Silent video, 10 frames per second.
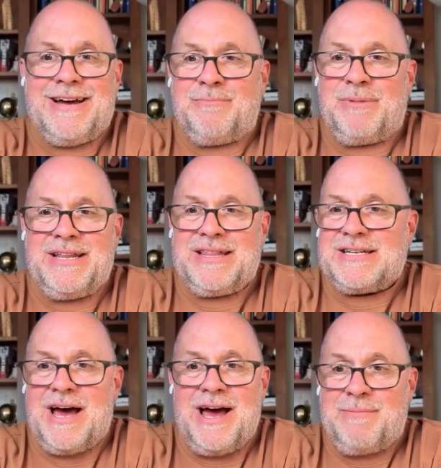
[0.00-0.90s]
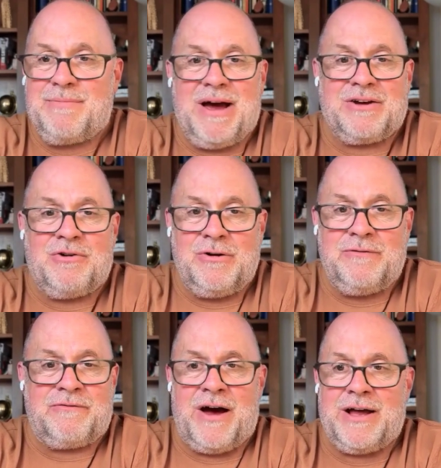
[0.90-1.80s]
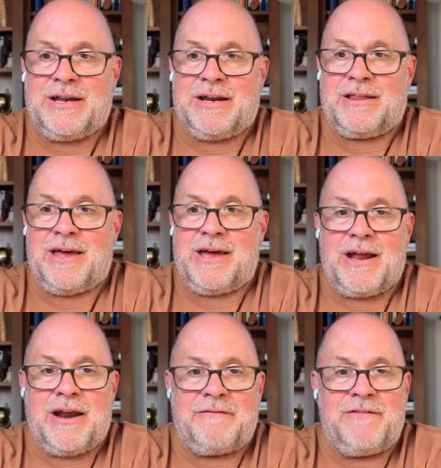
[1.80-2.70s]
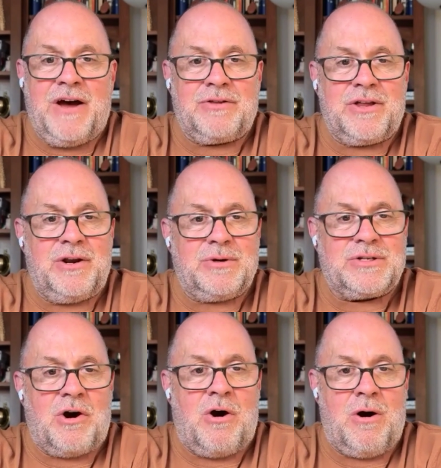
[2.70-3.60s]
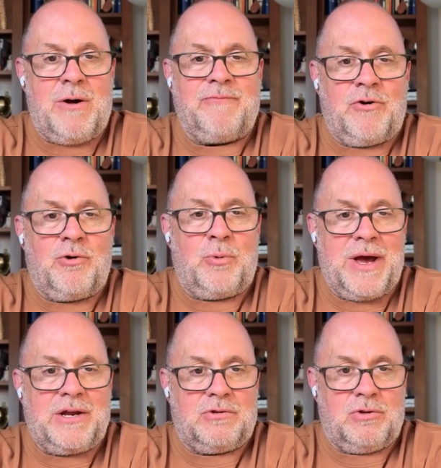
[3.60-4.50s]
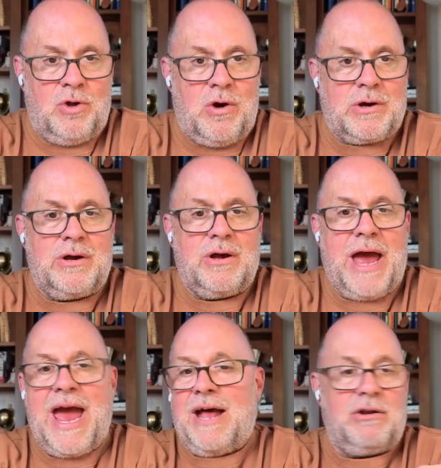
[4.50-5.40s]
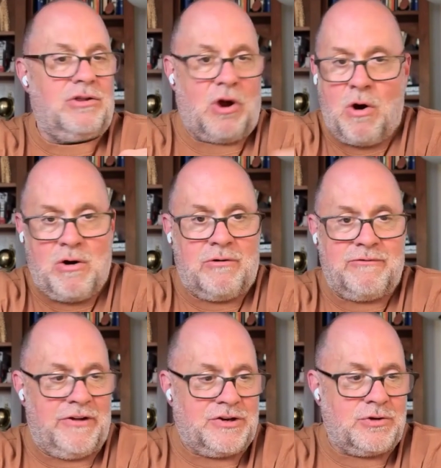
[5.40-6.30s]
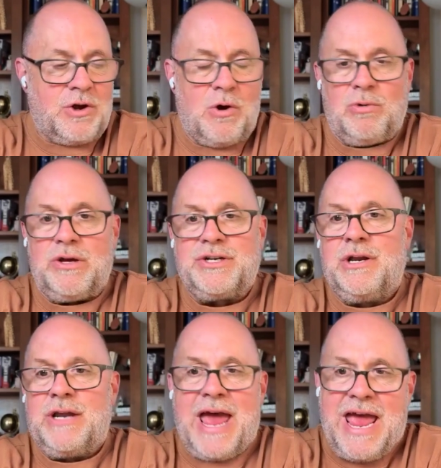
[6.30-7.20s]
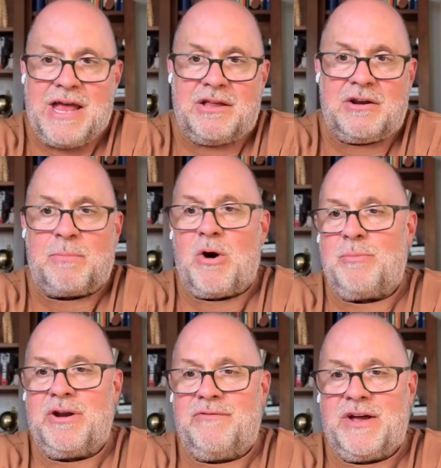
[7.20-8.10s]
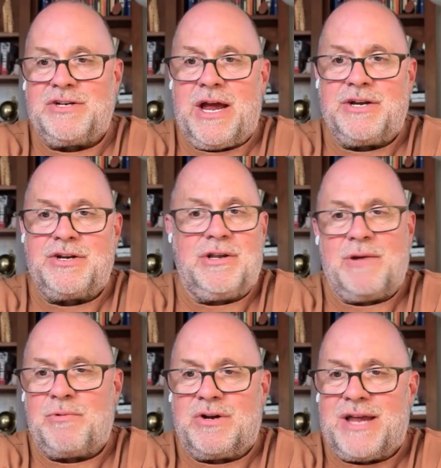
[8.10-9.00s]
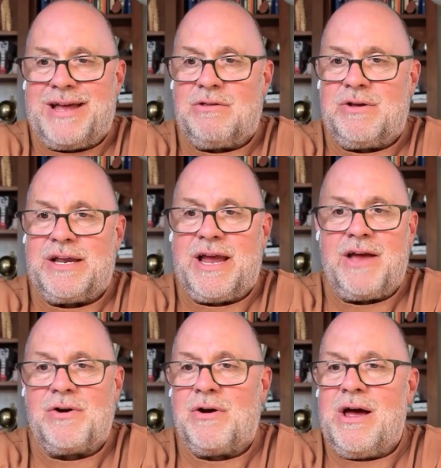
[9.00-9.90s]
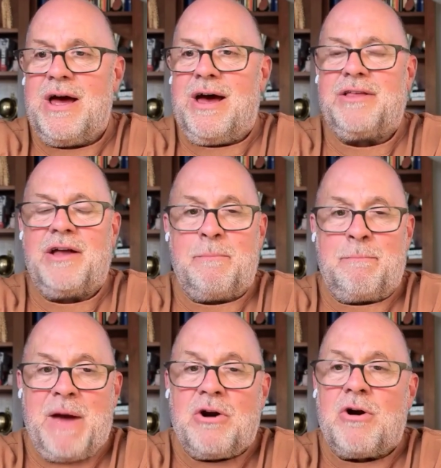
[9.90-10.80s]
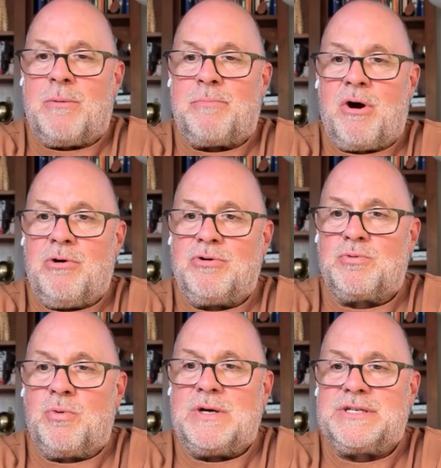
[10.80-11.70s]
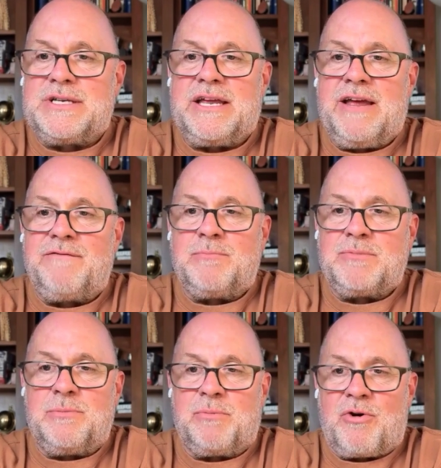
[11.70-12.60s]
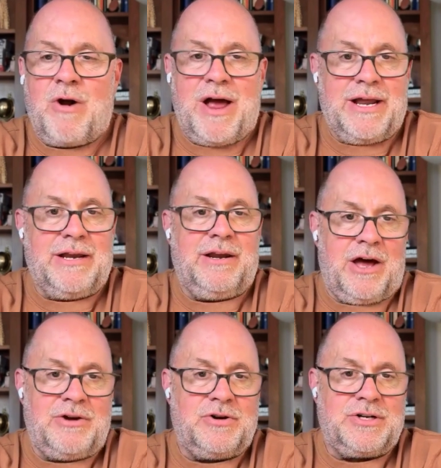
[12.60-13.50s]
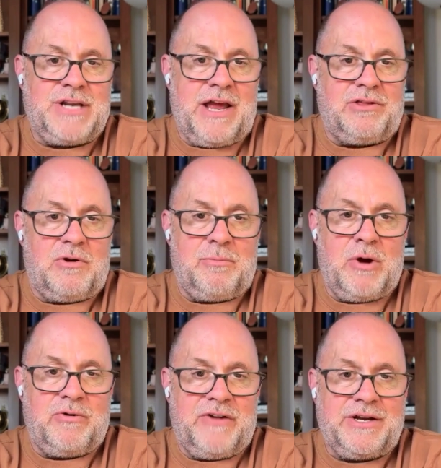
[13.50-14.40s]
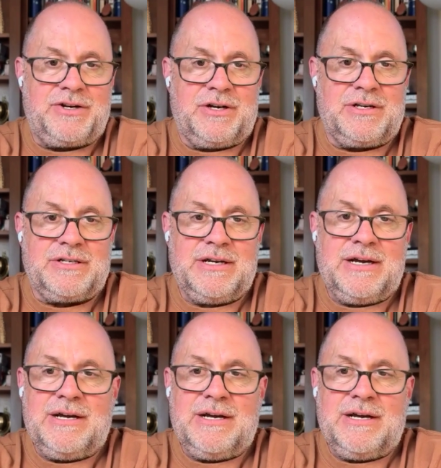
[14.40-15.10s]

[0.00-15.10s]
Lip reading: But at the time, I couldn't find anything, and I felt that it was a harmful way to look at the Arnold Ventures Coalition and the Department of Education. They were tightly together. Thought a better approach was to give them some credit and understand their motivations.